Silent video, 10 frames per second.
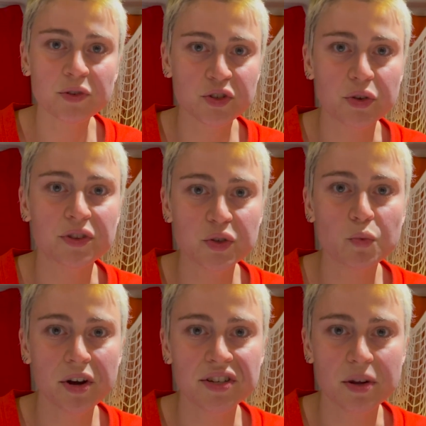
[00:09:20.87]
So this
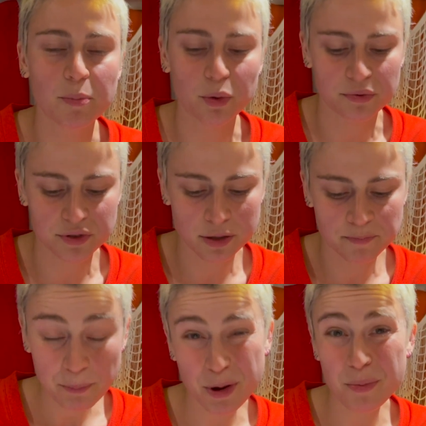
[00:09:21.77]
one is approved.
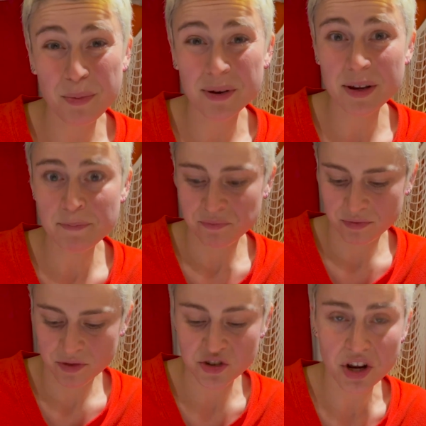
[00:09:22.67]
Probably
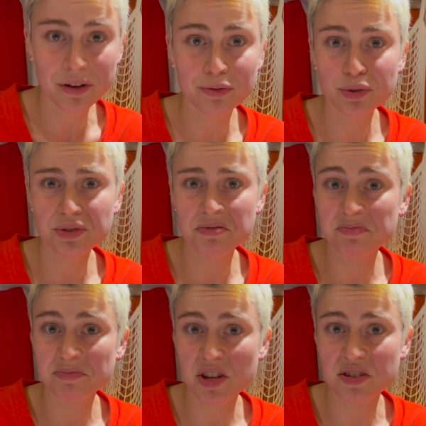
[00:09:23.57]
the jackfruit
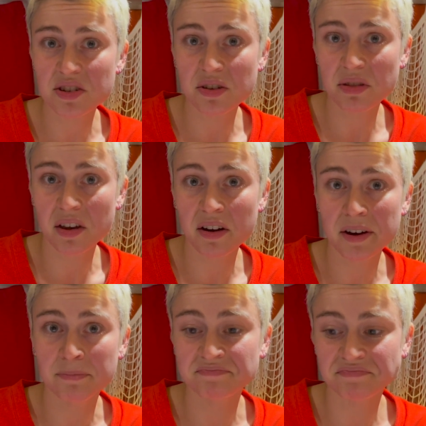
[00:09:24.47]
is not
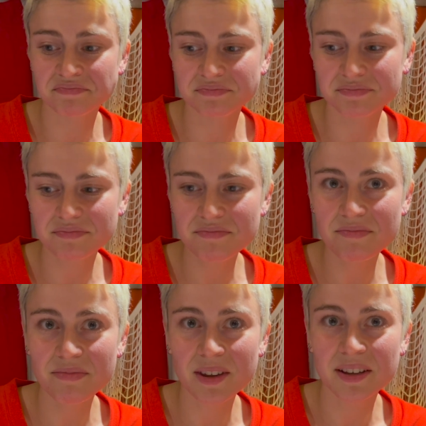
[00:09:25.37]
their
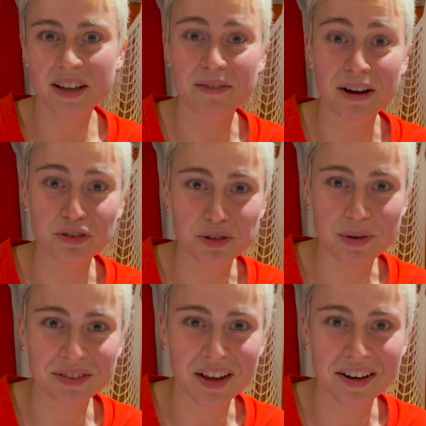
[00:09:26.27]
cavallo di
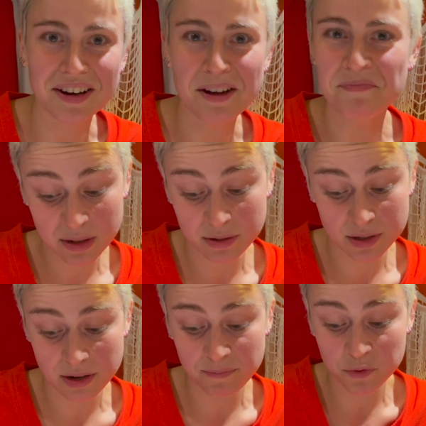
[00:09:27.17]
battaglia
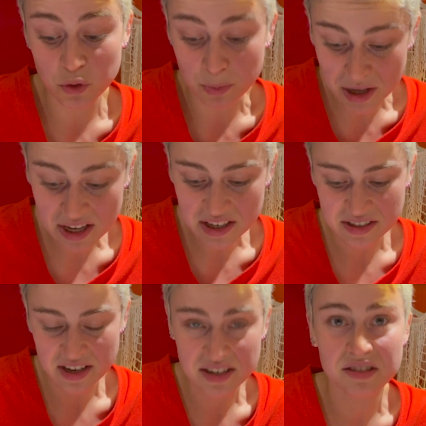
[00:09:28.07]
because to me, it
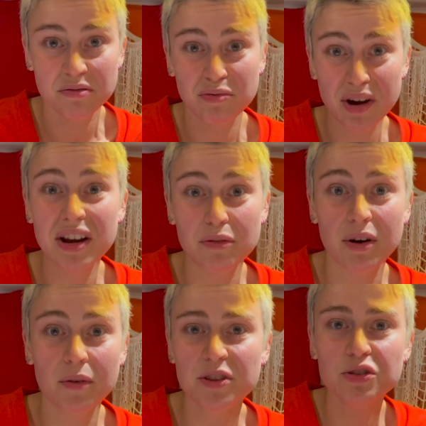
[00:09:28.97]
tastes really,
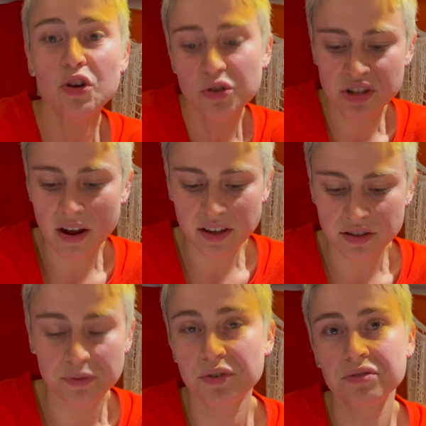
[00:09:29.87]
really, it looks like a
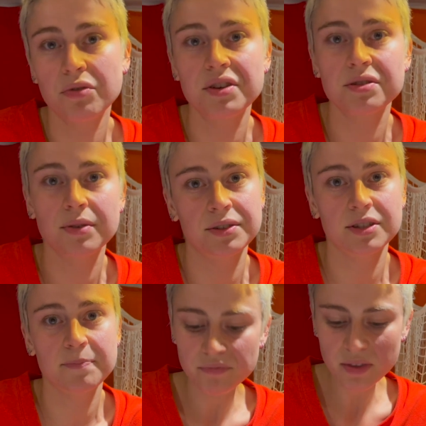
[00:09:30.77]
different restaurant.
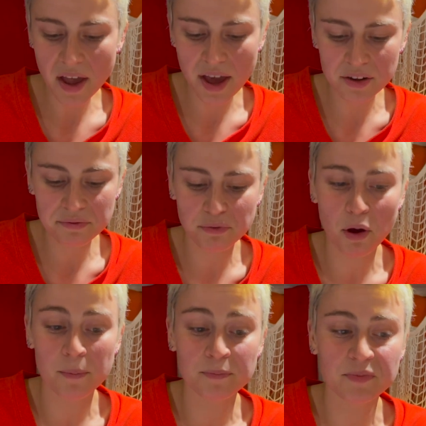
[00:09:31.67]
And
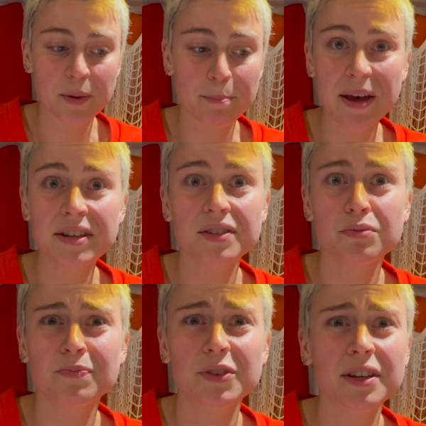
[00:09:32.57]
from the best
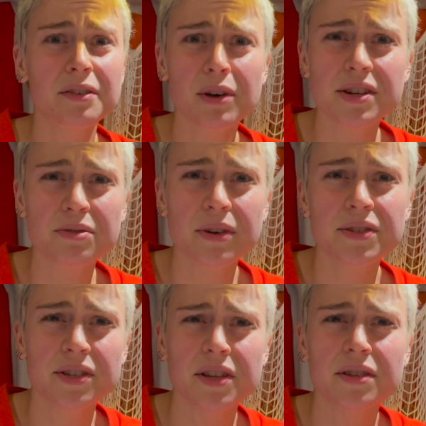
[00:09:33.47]
vegan
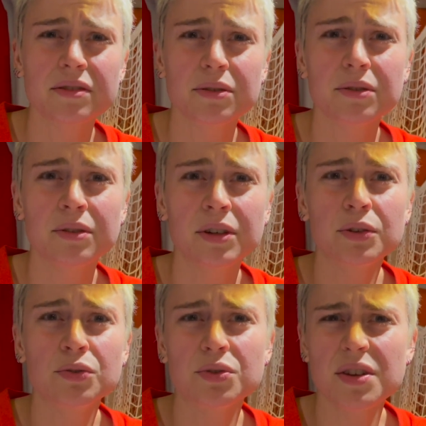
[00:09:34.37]
restaurants into
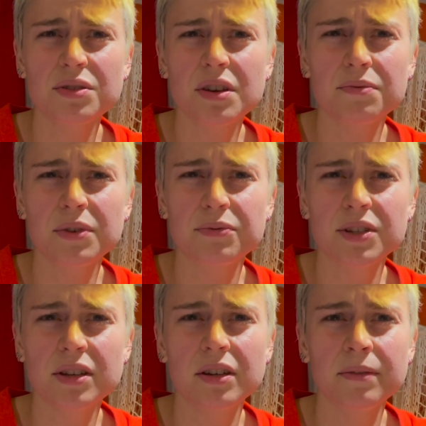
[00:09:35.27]
twenty fifteen.
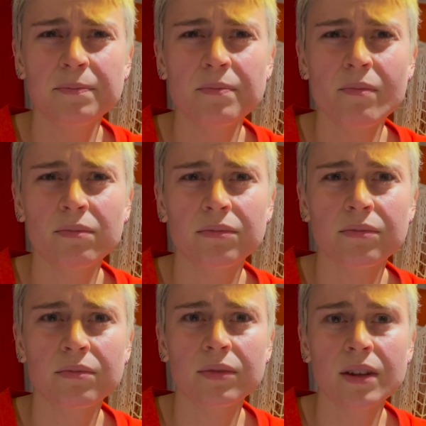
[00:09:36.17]
twenty
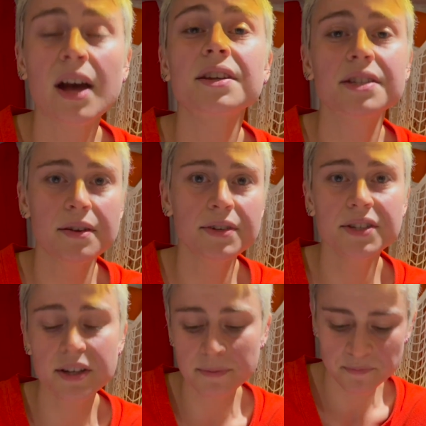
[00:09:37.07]
seventeen. Ah,
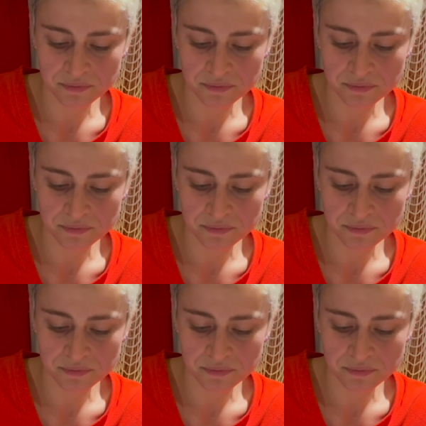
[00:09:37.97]
seventeen?